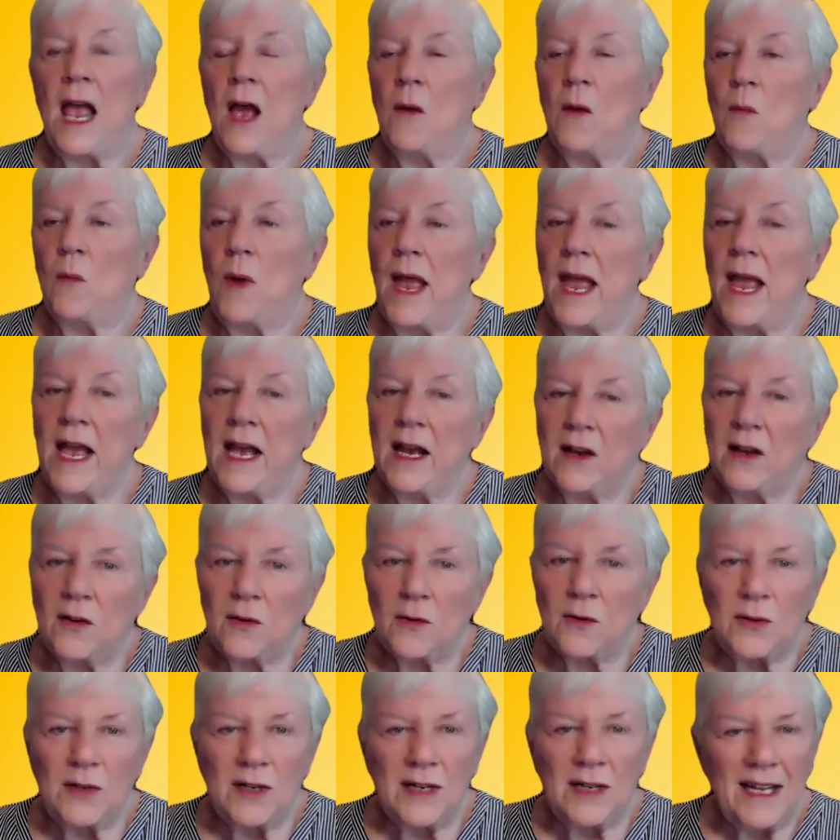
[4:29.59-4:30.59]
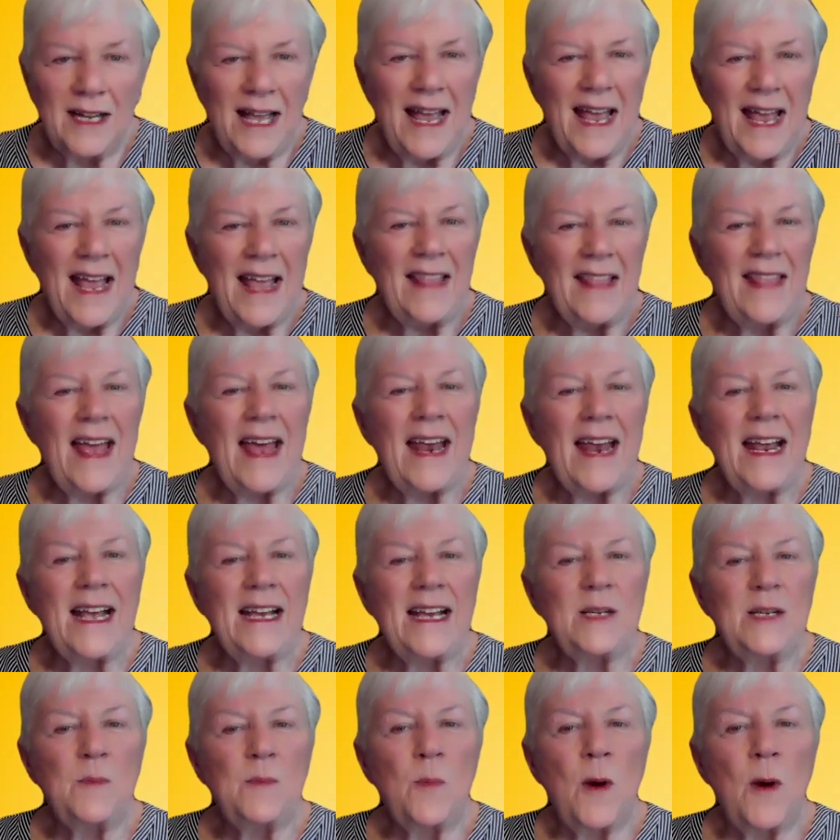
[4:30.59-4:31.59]
Well, that
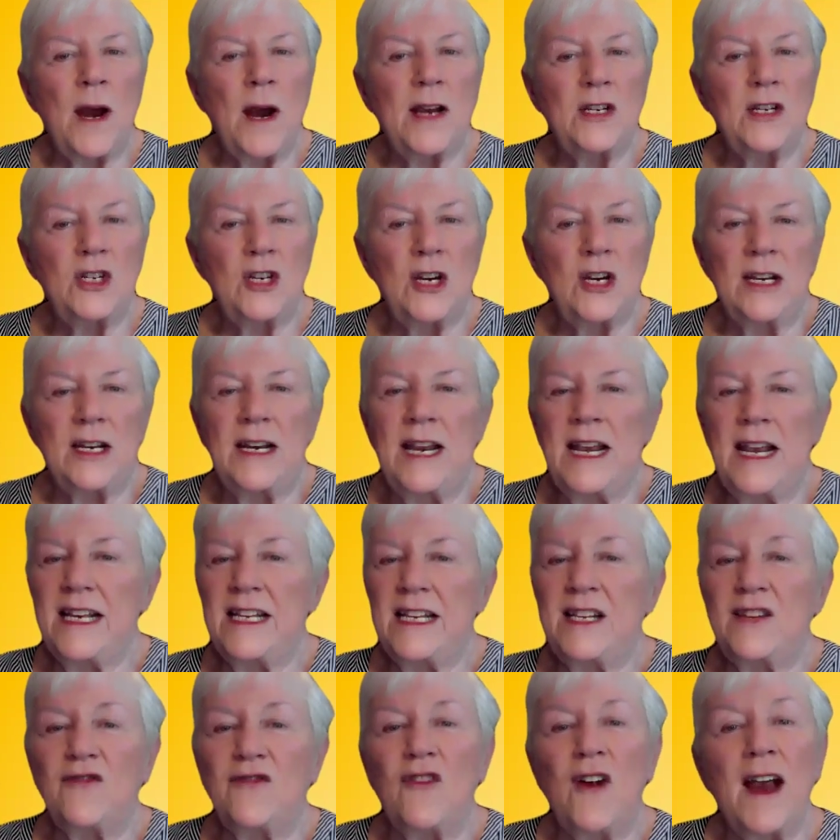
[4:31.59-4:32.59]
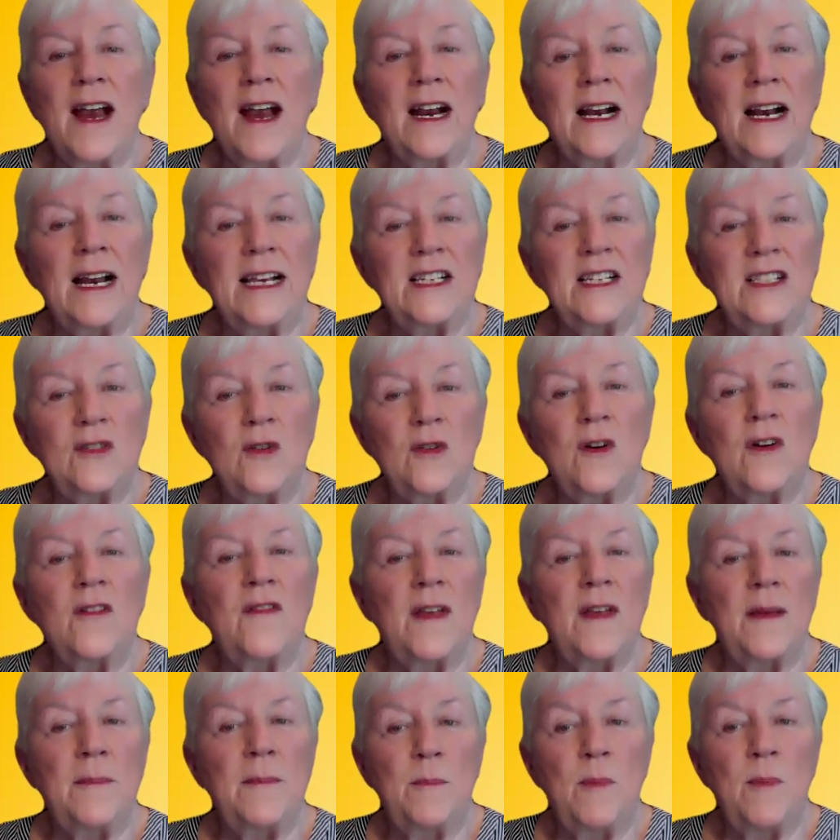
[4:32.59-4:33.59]
expression is frankly sort of
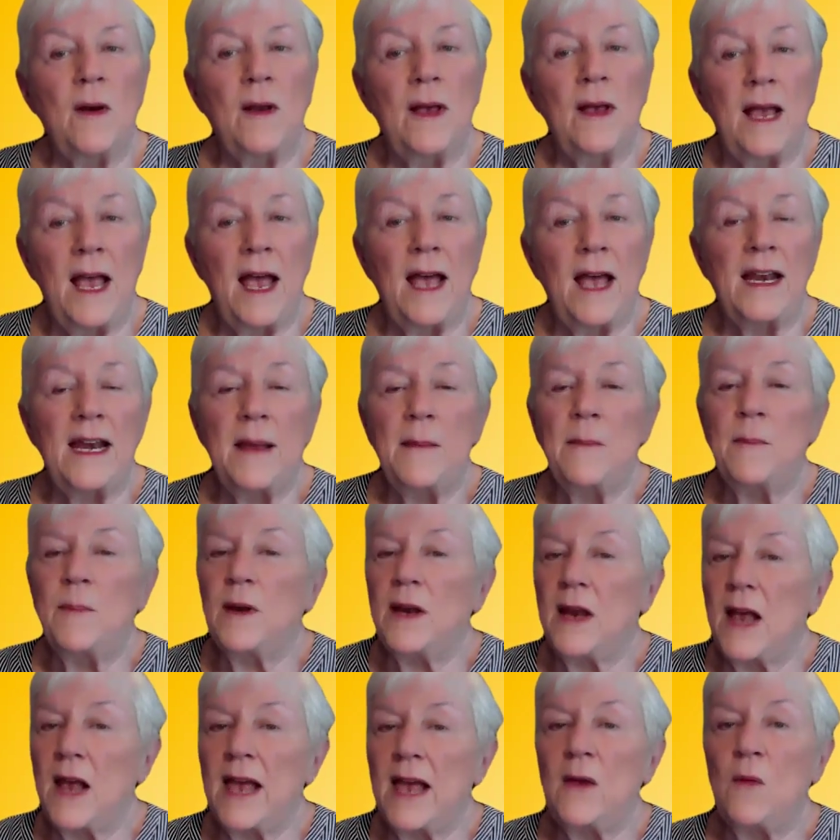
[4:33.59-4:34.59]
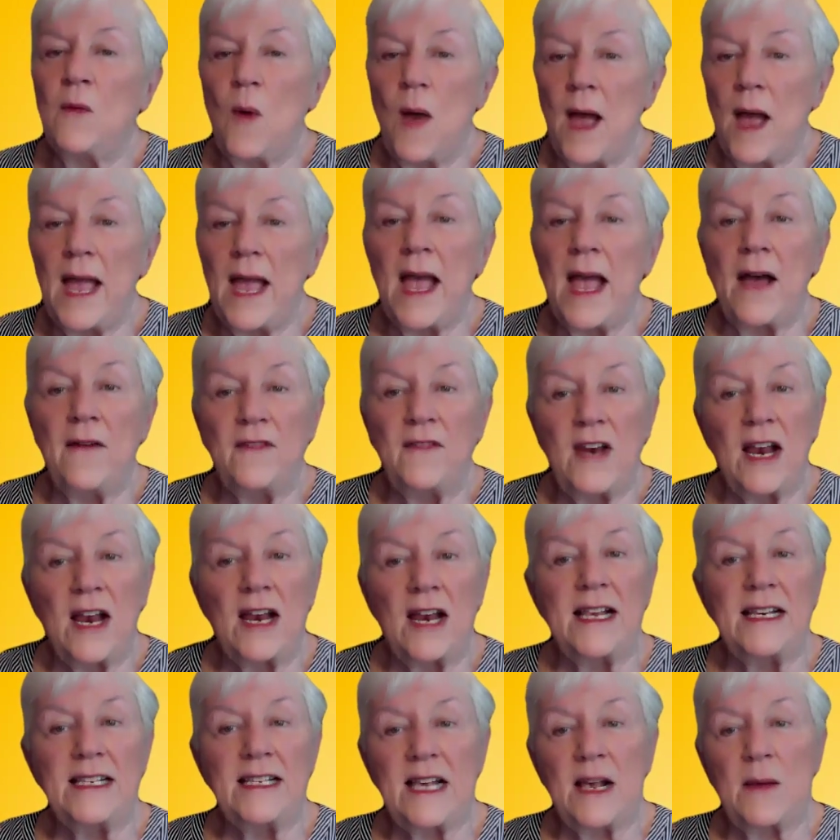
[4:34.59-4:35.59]
an impolite way of
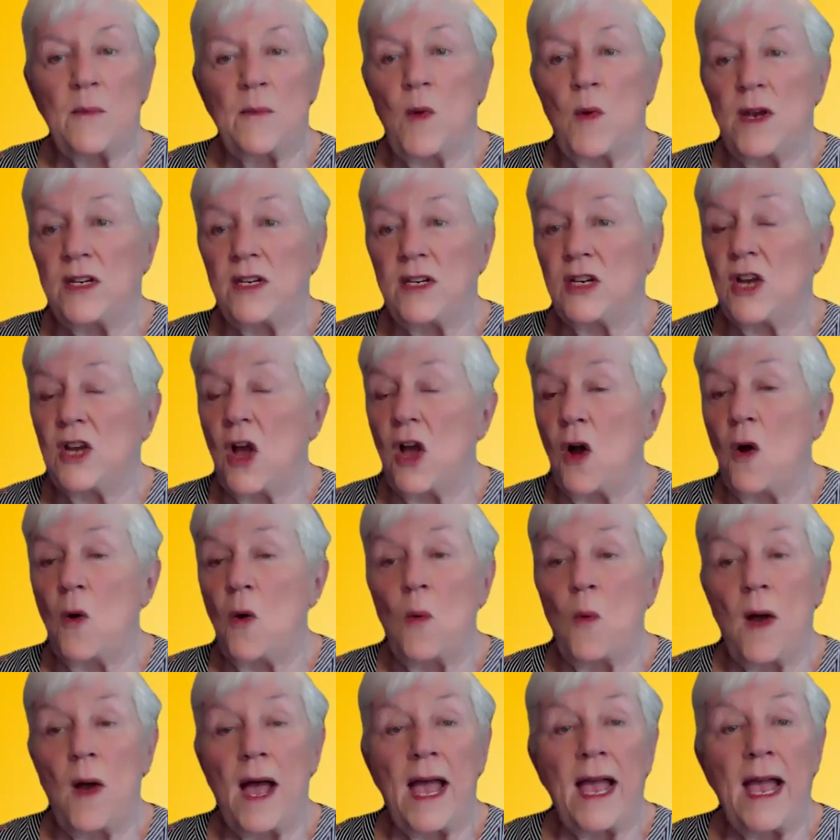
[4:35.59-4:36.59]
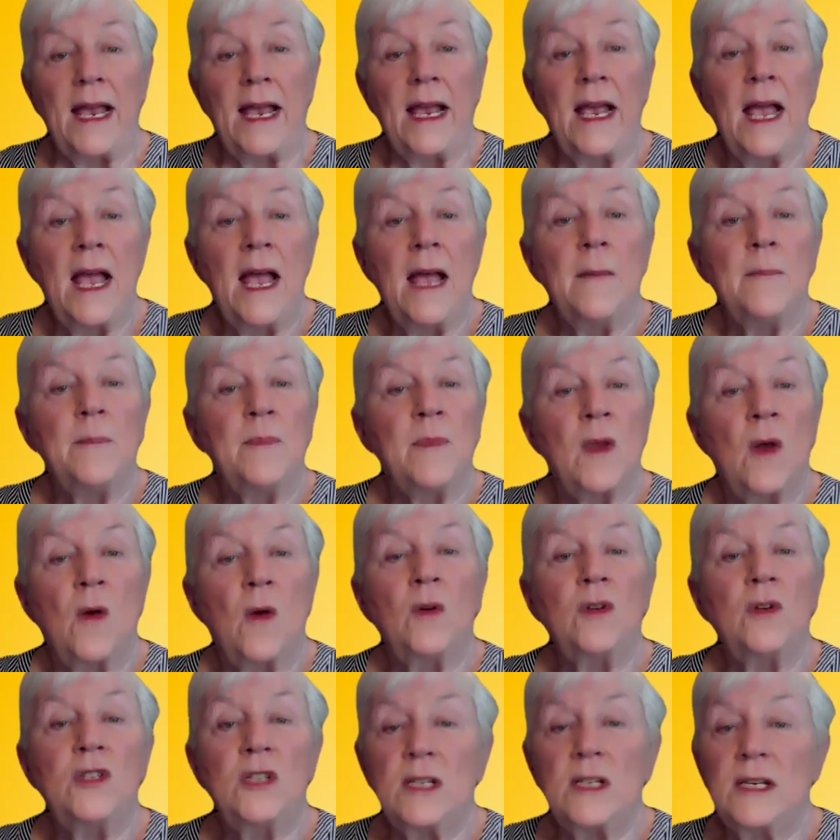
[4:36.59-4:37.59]
telling someone to go away
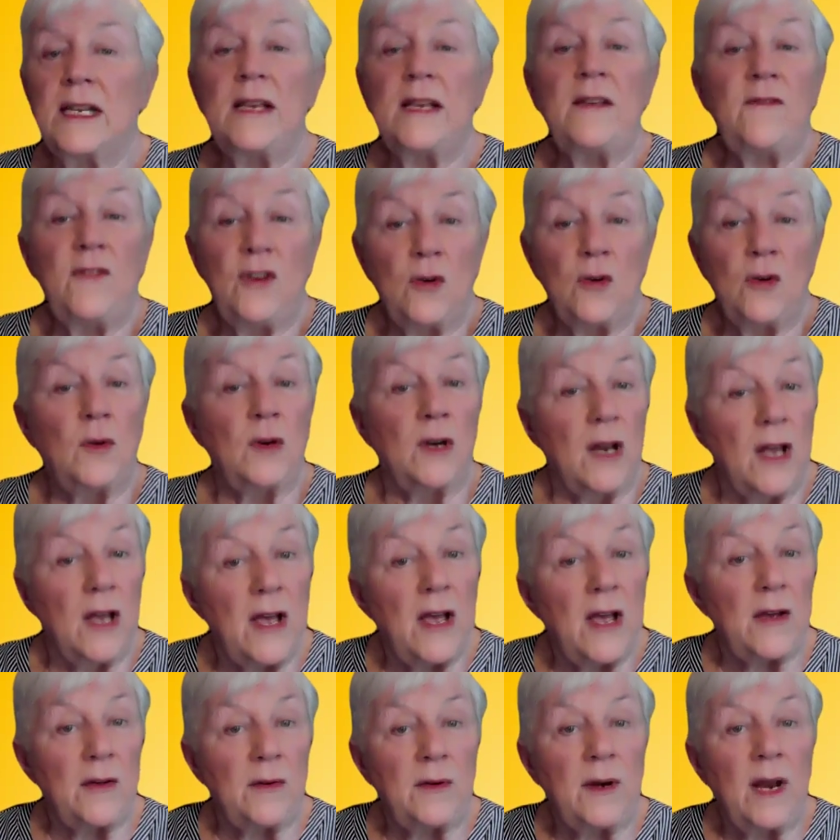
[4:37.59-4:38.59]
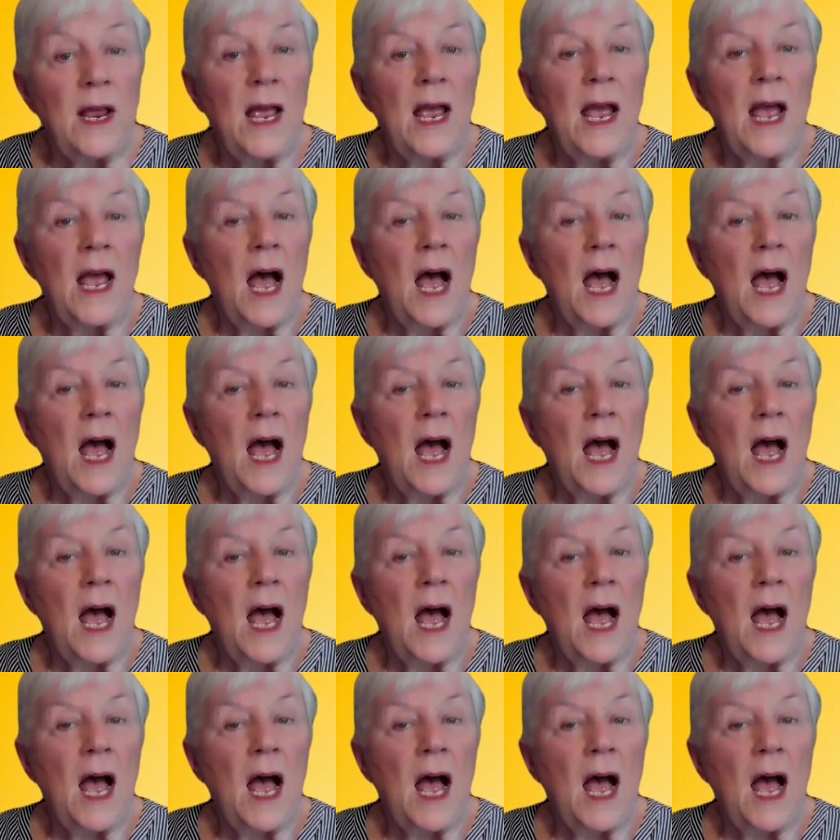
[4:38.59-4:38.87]
or to leave you alone.